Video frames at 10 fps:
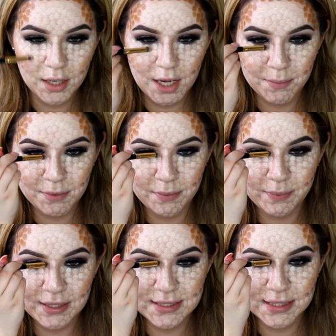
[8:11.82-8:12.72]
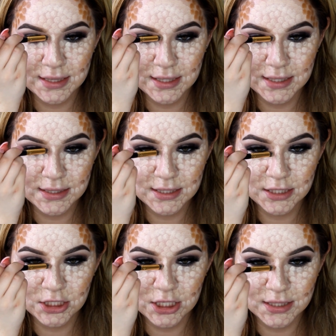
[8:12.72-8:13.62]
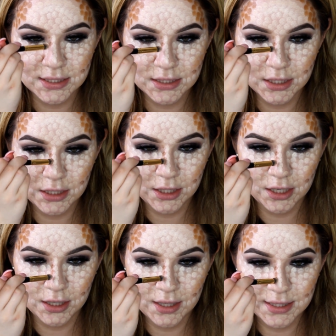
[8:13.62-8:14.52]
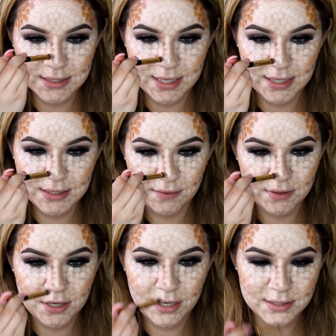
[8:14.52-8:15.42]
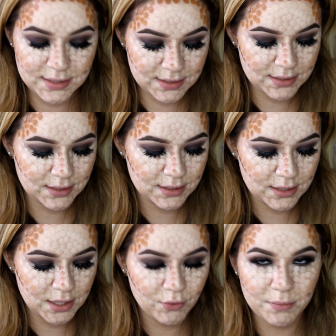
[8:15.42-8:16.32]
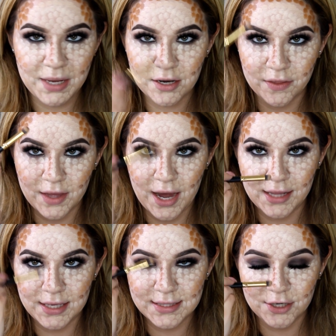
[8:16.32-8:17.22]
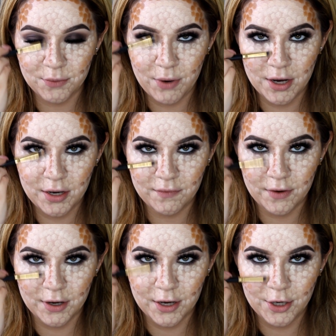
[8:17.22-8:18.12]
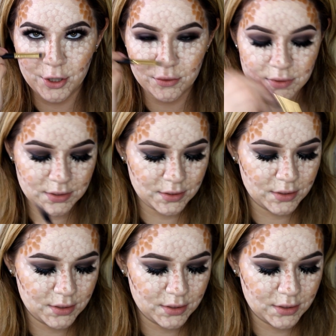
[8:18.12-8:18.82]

And maybe placing this just along the sides of the dots we made on the highlight center part of our nose.